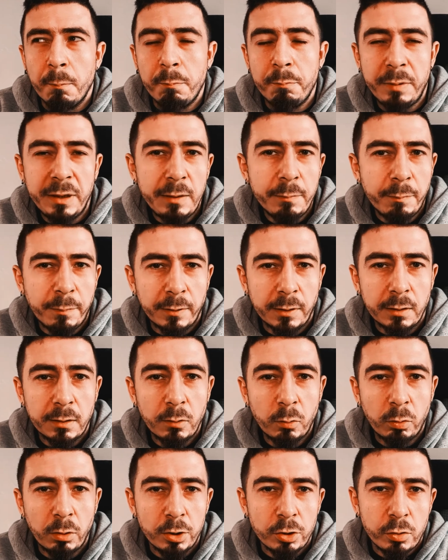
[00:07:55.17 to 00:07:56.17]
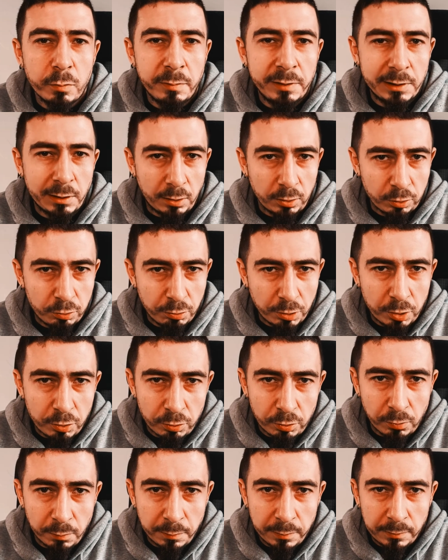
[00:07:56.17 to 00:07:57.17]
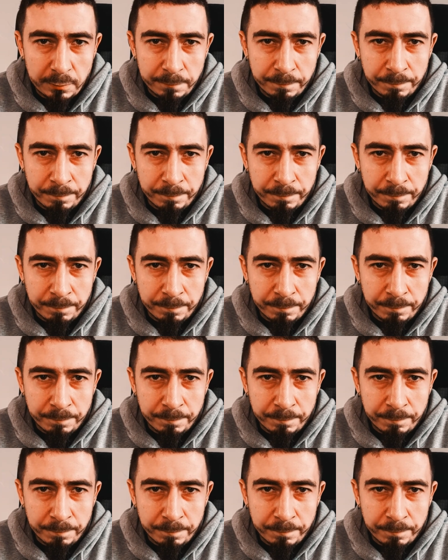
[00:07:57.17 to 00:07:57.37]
people want to belong to a group.